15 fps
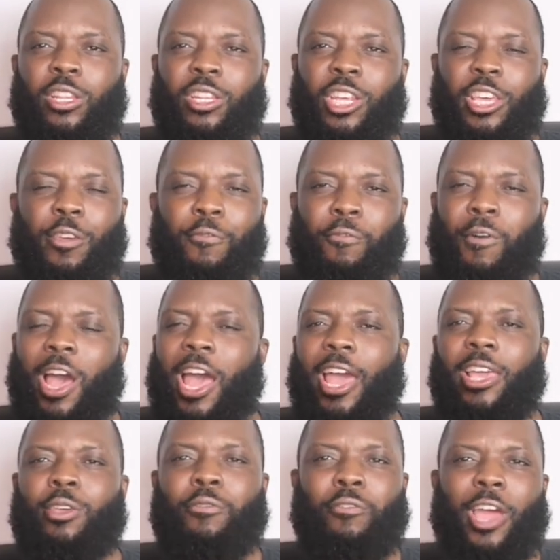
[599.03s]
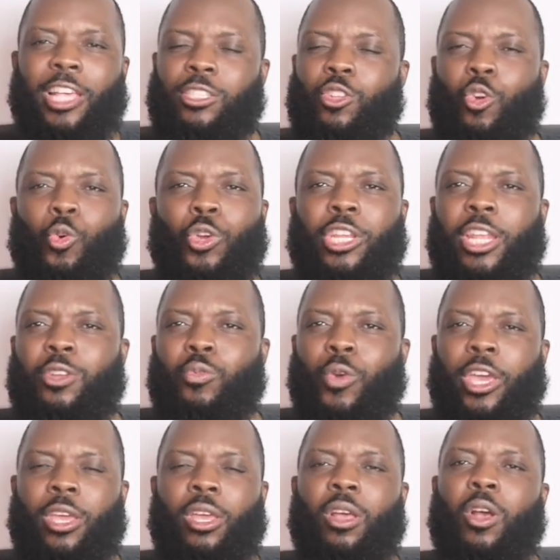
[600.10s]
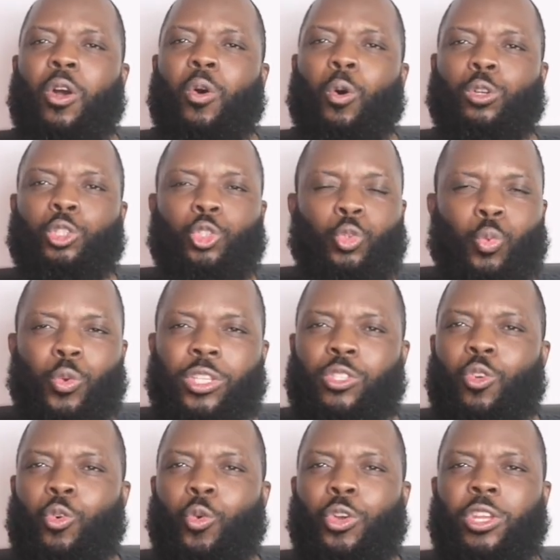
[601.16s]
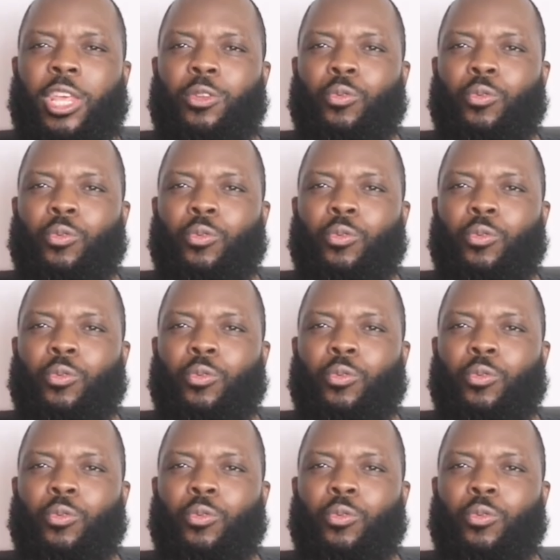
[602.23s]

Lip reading: the Ifa is not going anywhere. Oshun is not going